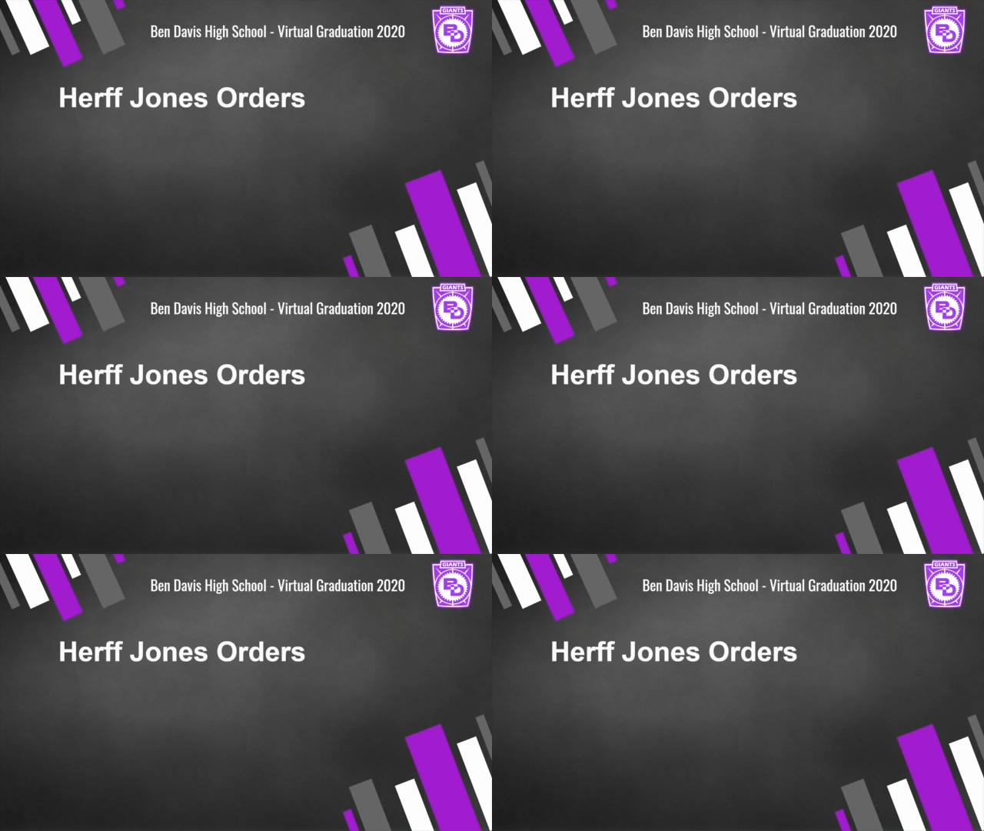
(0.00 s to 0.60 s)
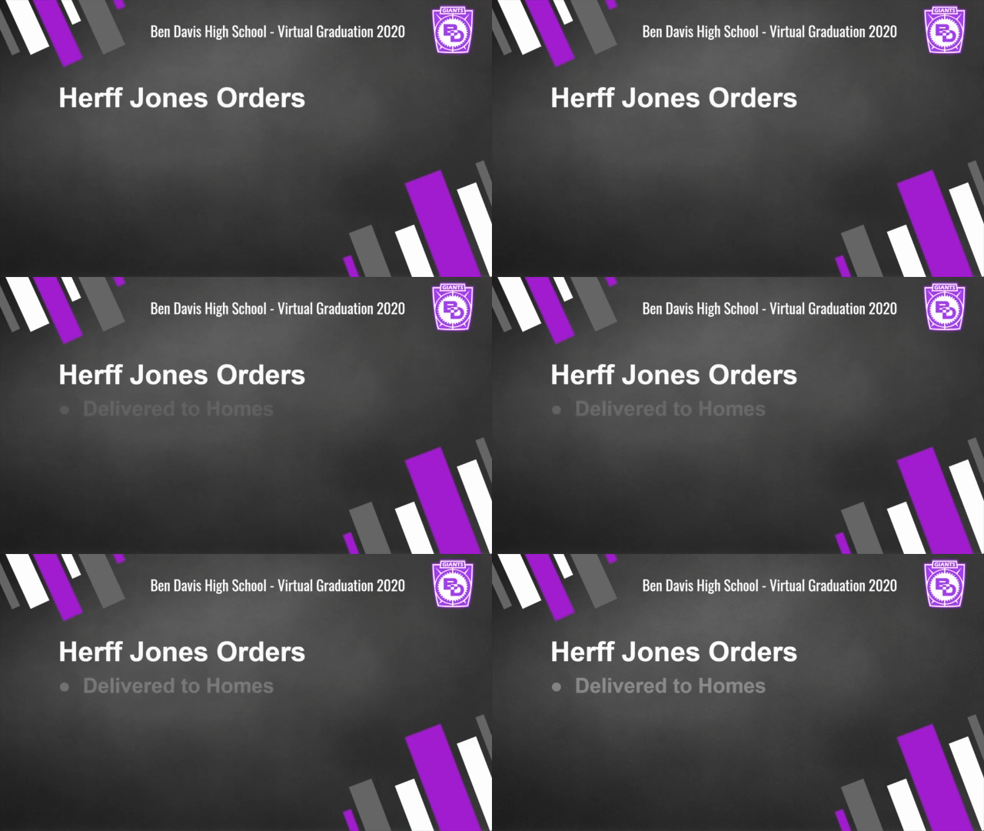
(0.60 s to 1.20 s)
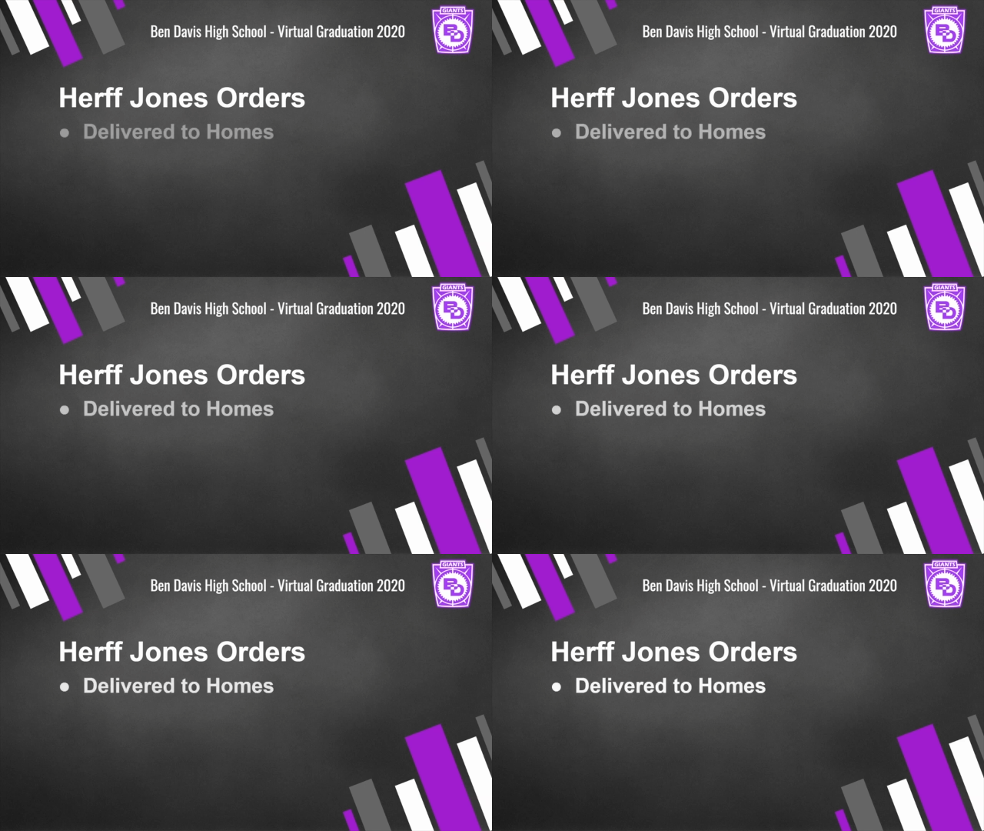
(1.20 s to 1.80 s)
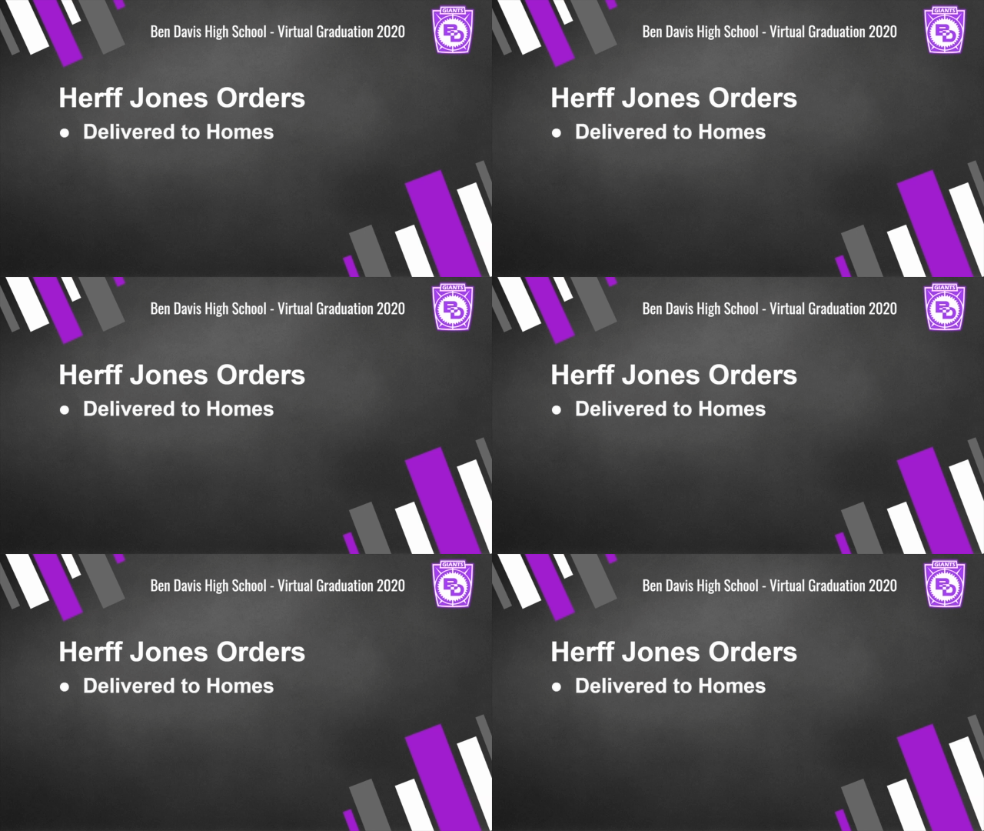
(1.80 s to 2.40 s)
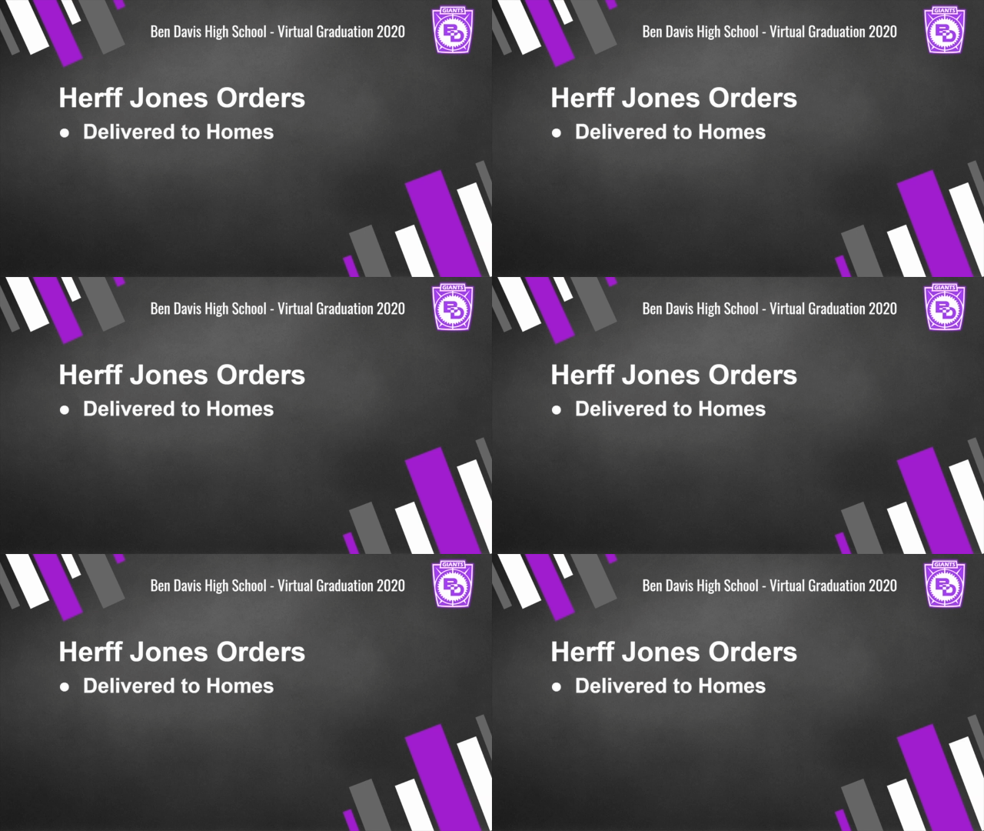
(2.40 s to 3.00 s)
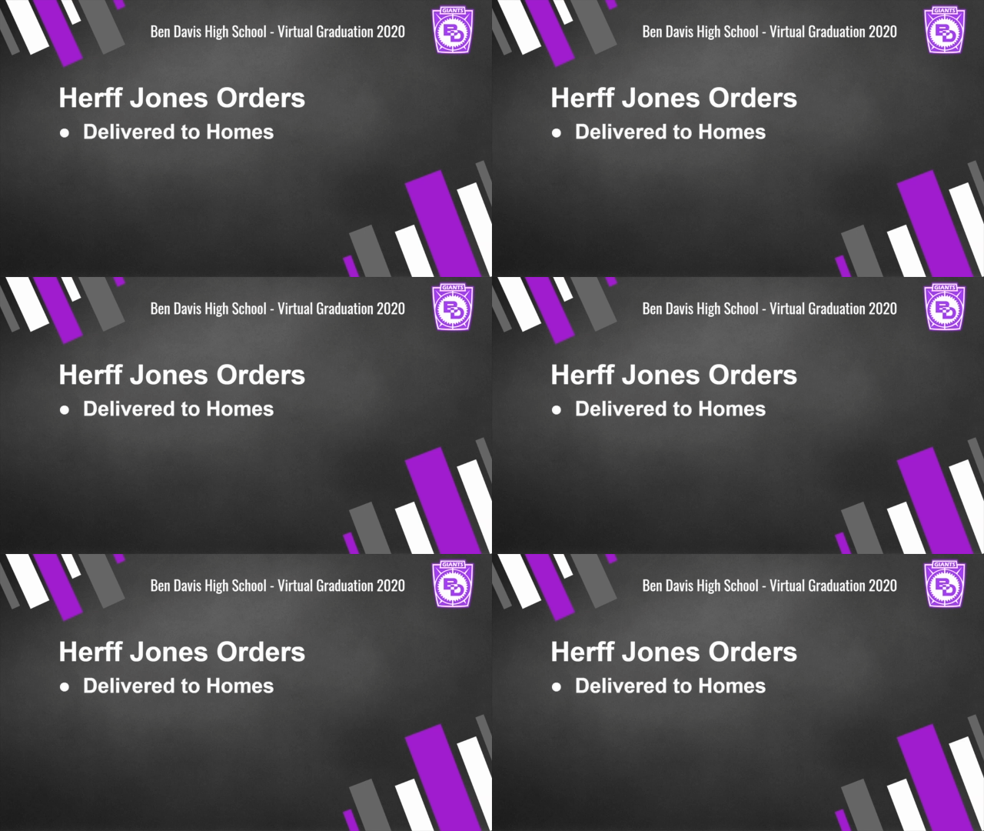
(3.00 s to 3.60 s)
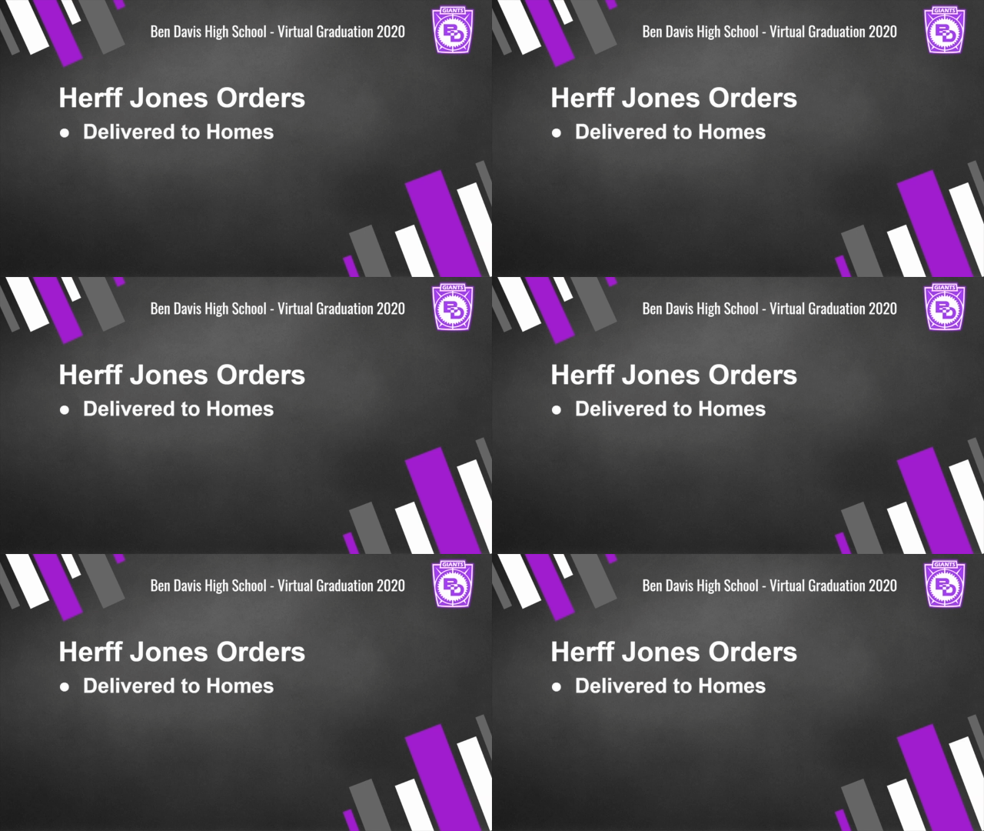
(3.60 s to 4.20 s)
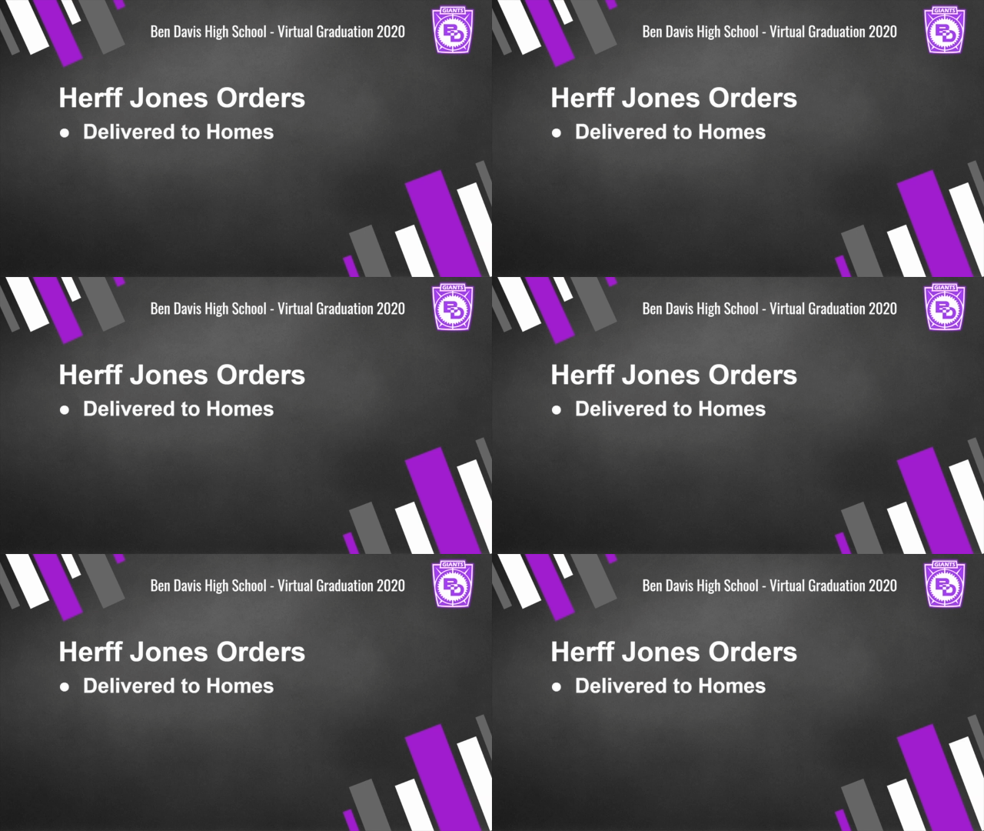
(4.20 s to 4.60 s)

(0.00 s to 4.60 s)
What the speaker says: (no speaker visible)